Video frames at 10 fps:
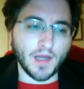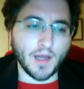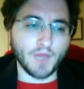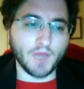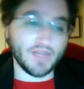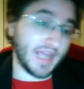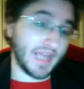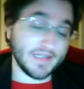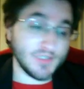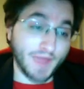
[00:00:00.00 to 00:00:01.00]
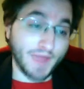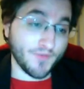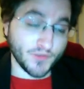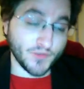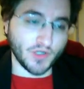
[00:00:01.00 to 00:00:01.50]
of the candidates who
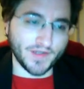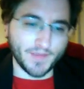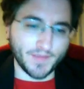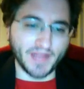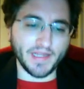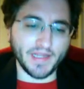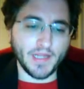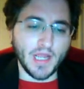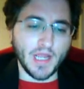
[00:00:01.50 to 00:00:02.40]
haven't withdrawn on the ballot.